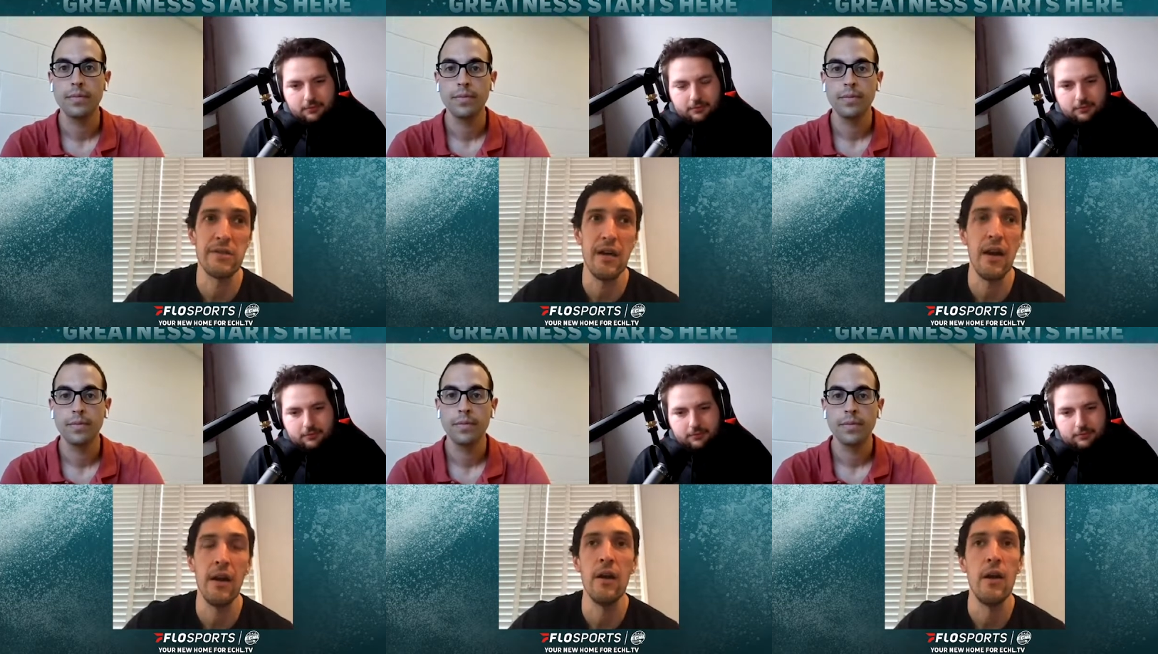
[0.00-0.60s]

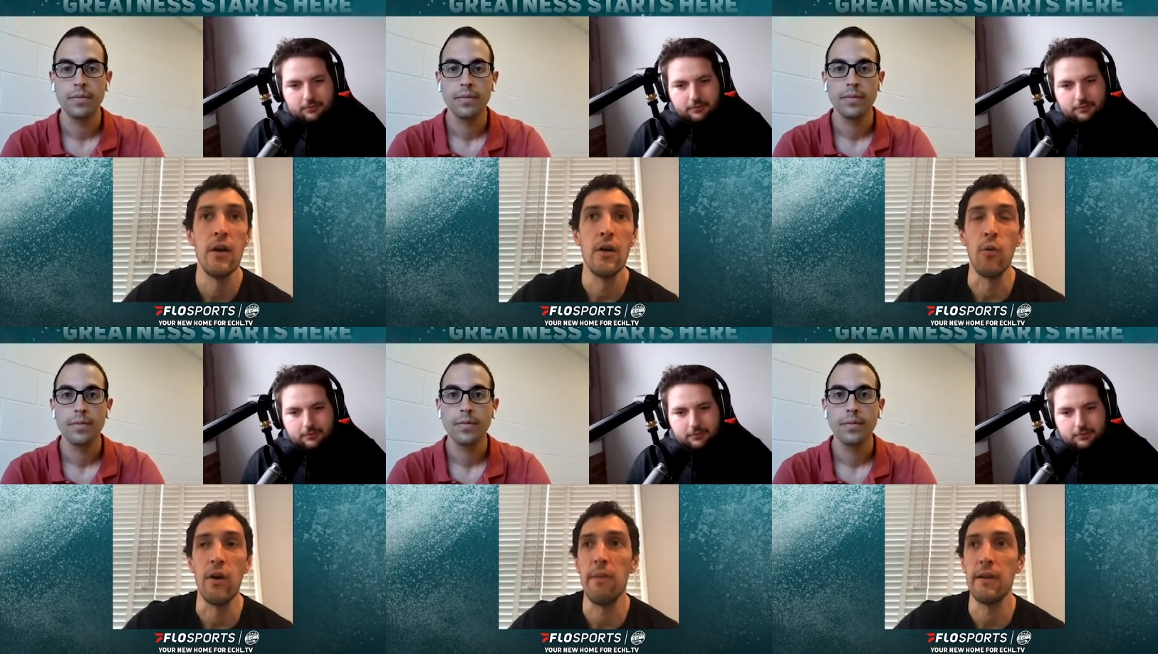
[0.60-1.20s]
Speaker 1: there
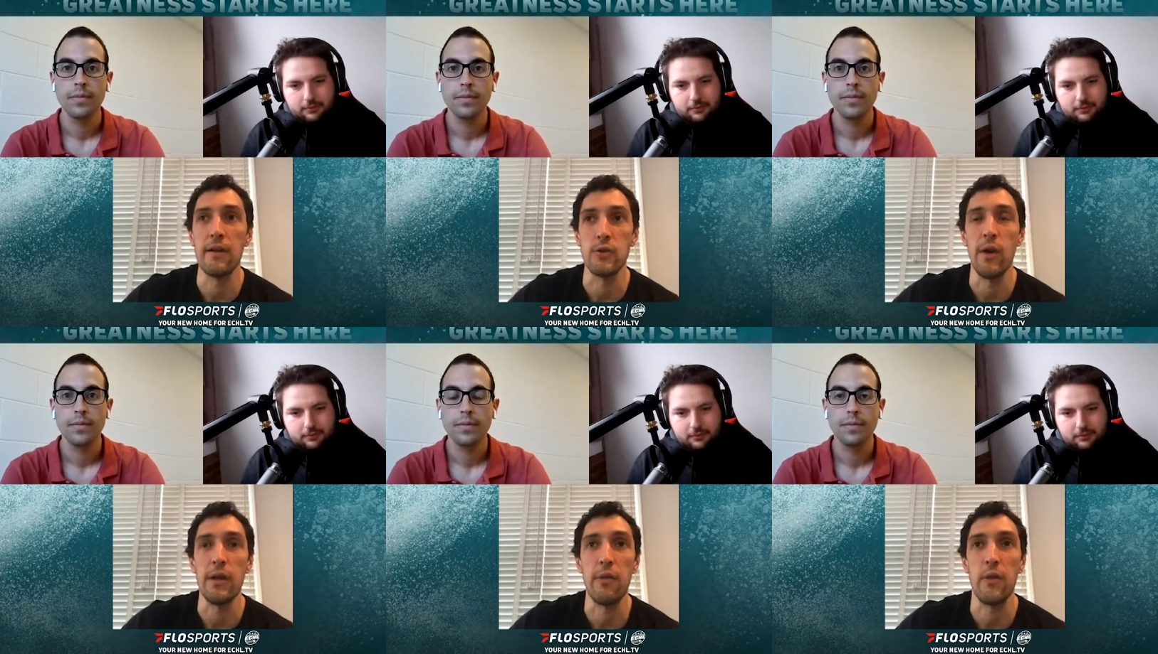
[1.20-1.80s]
would have been like
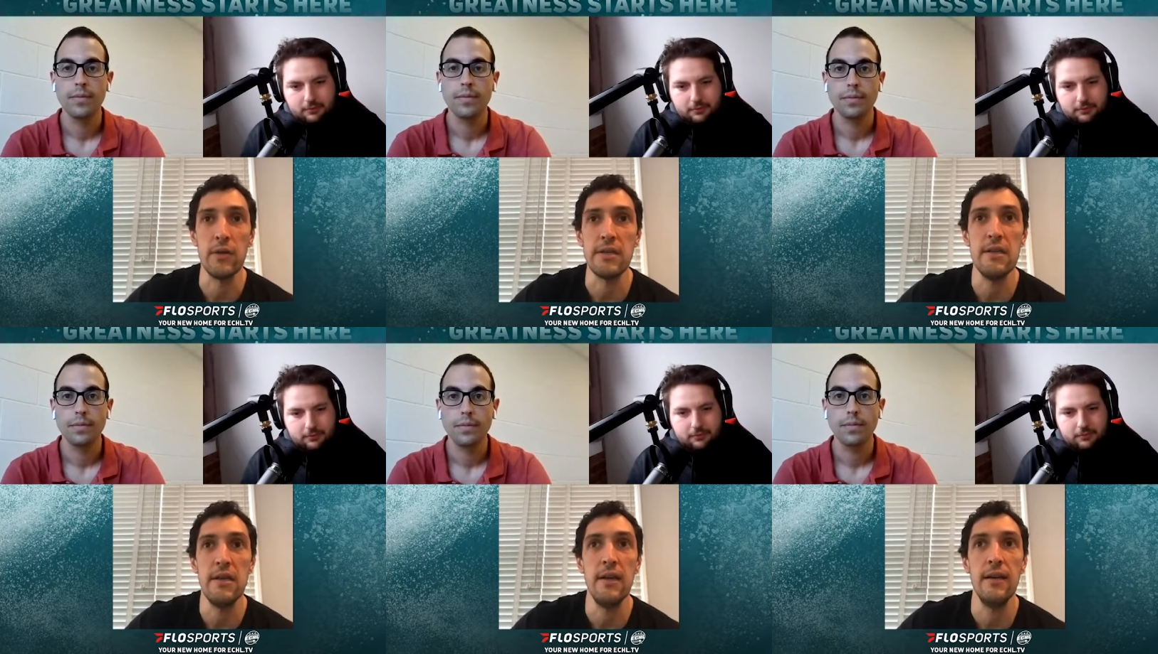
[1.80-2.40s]

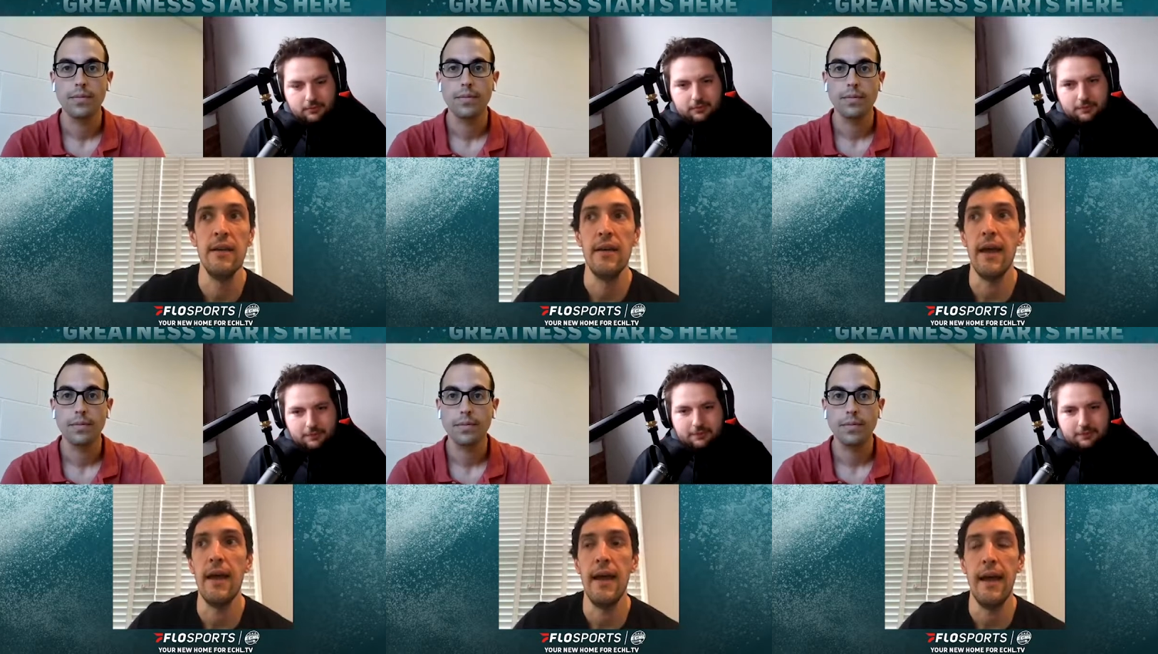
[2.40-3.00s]
2013.
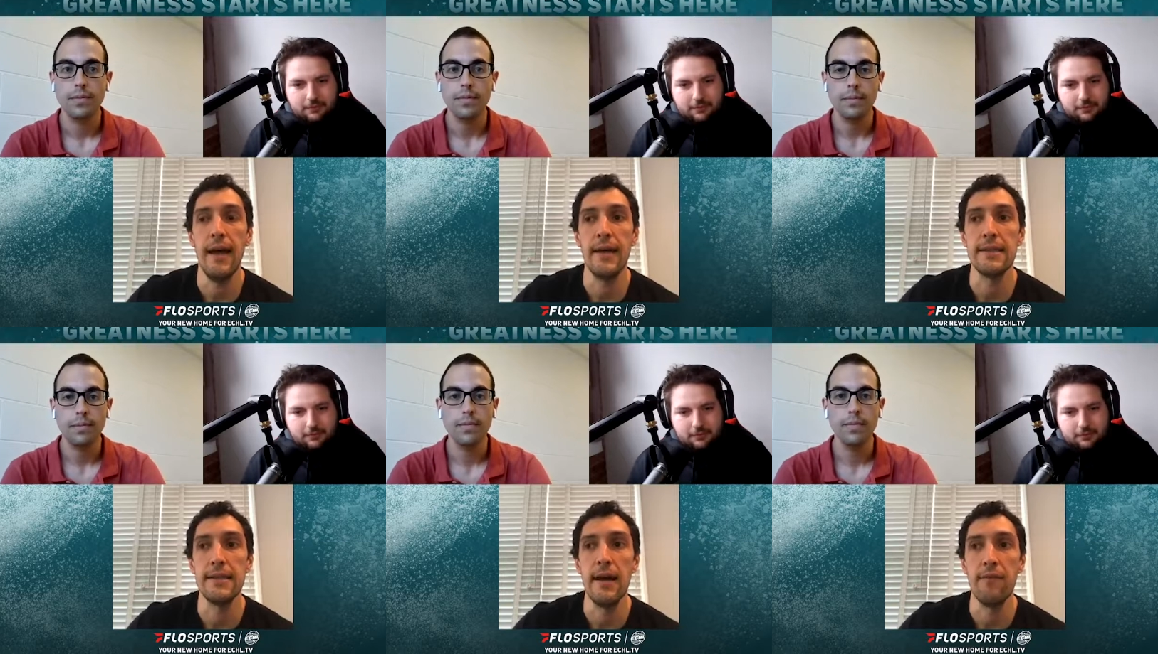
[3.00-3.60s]

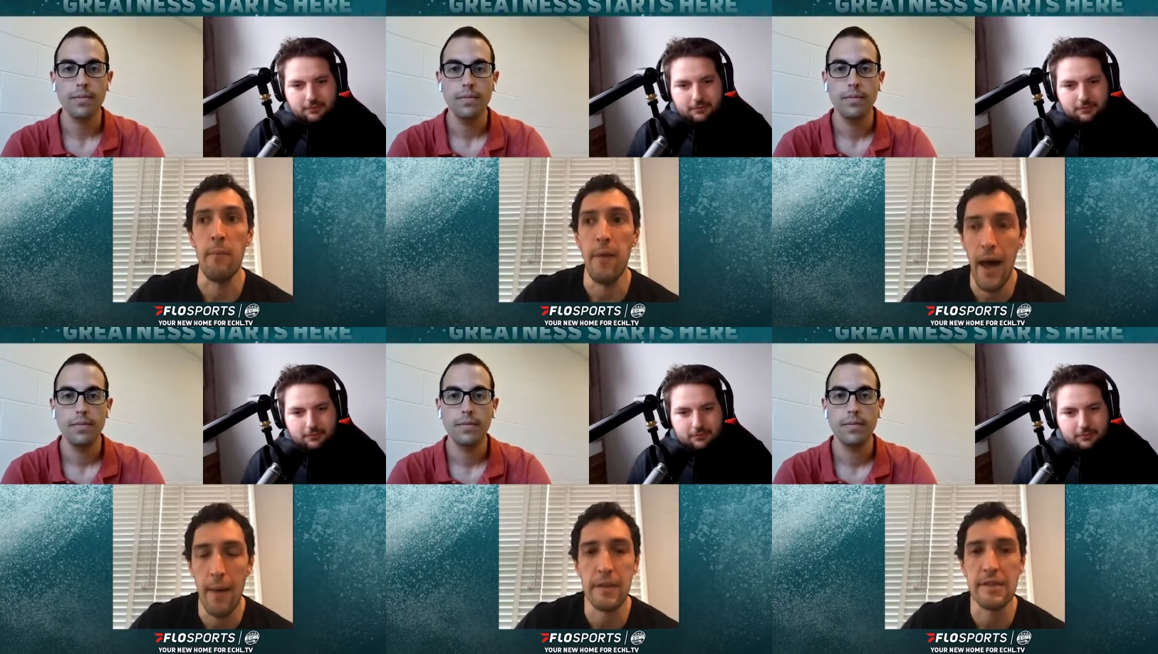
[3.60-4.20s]
And if I'm
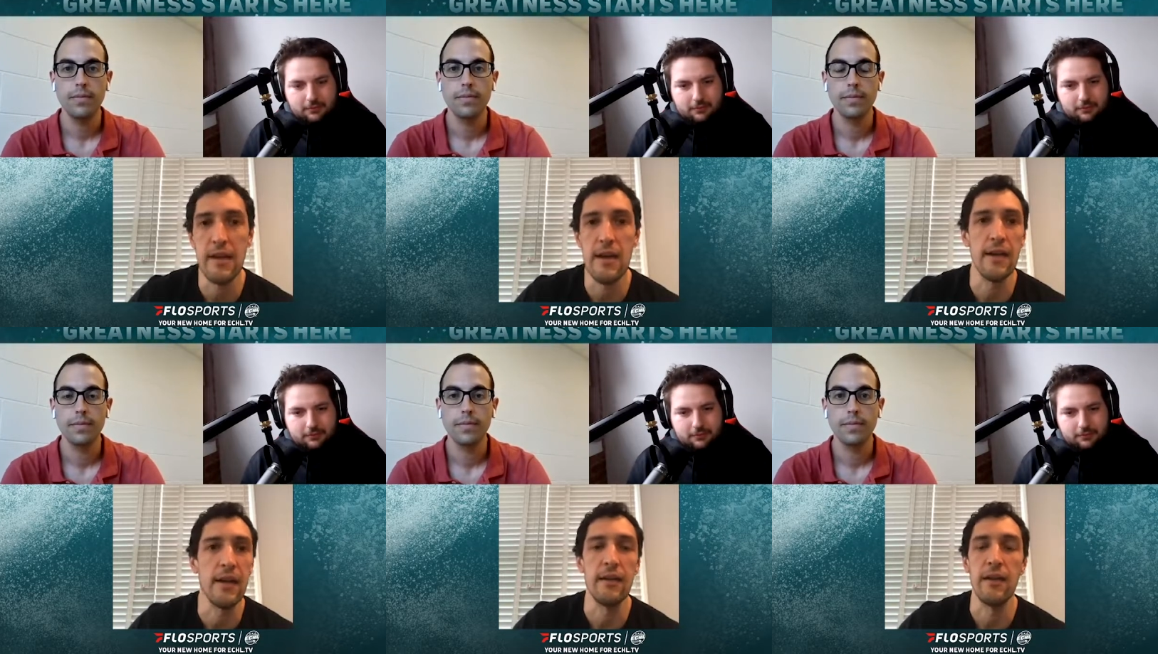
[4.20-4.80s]
not
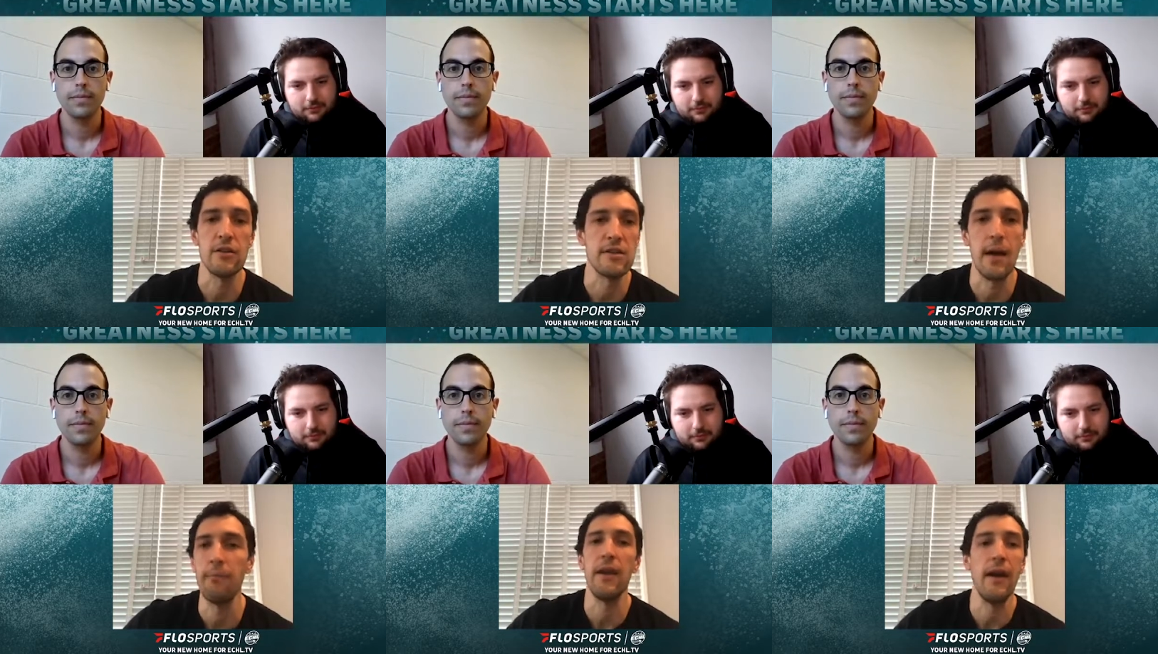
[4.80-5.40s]
mistaken, there's
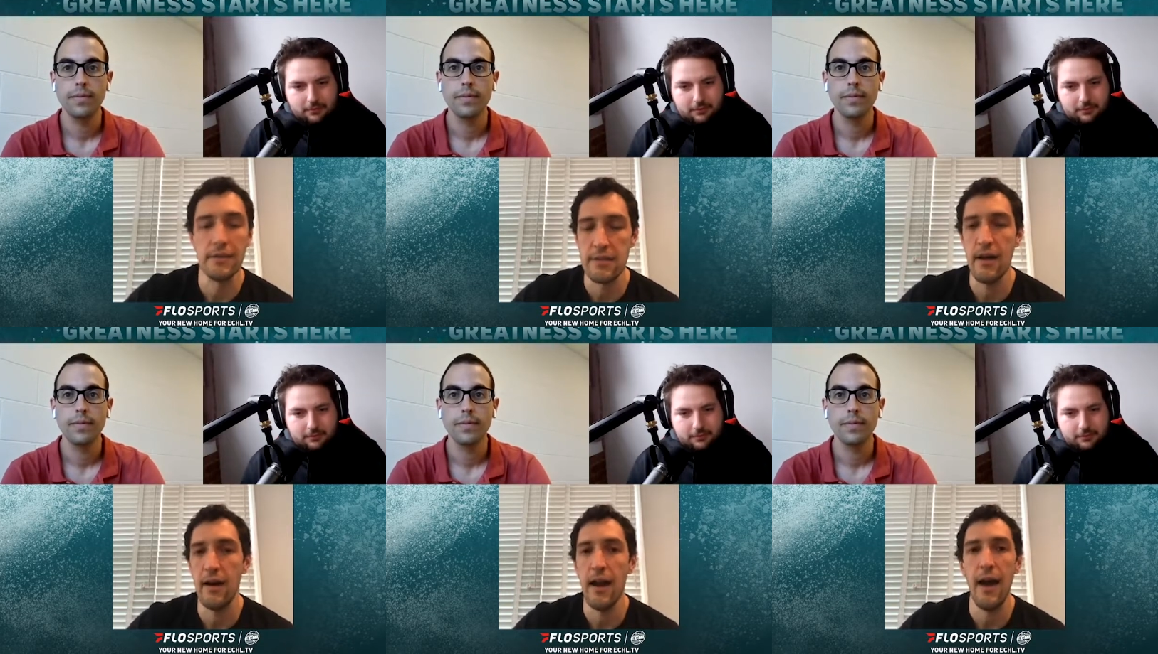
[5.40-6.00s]
something else
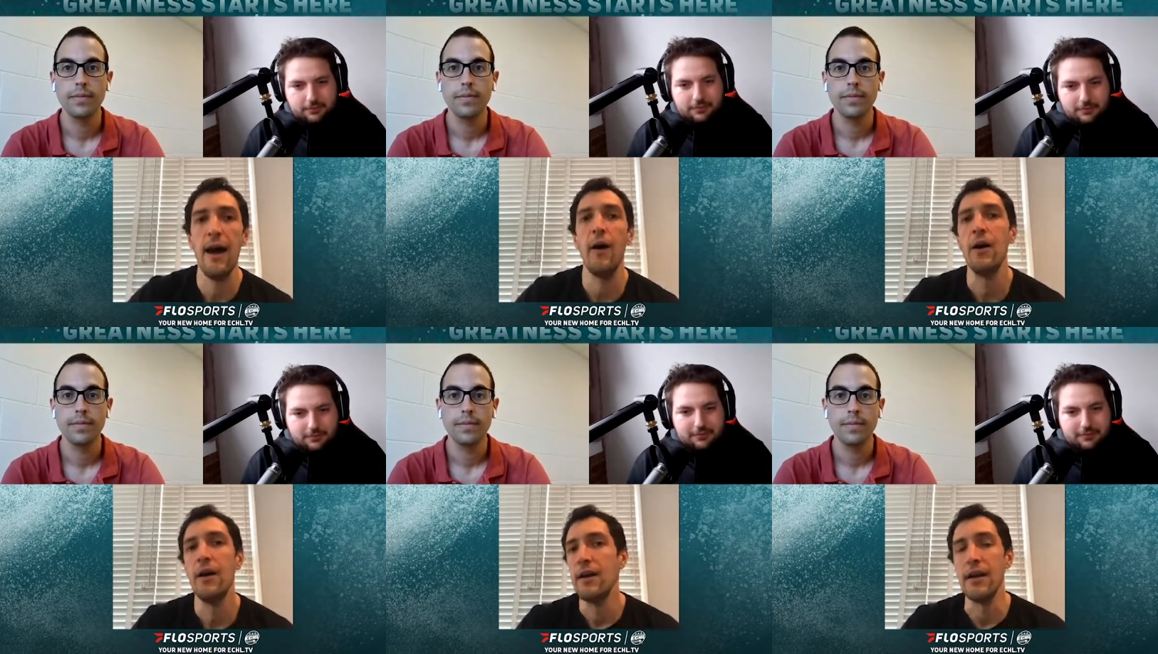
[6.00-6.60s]
there now.
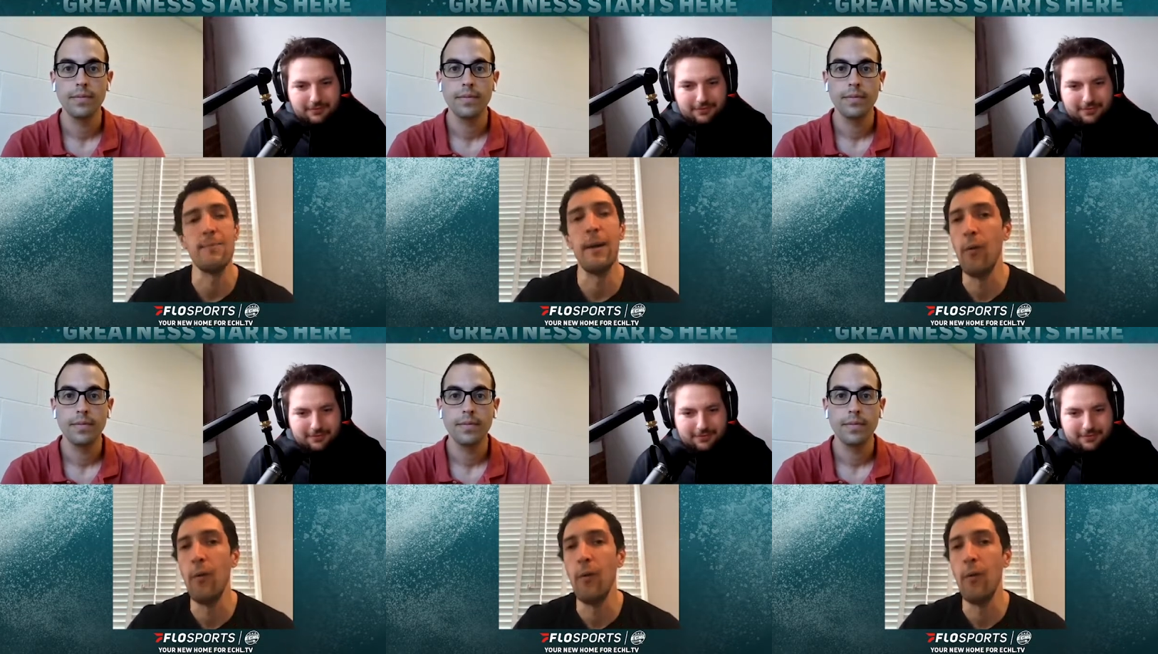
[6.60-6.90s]
It's been a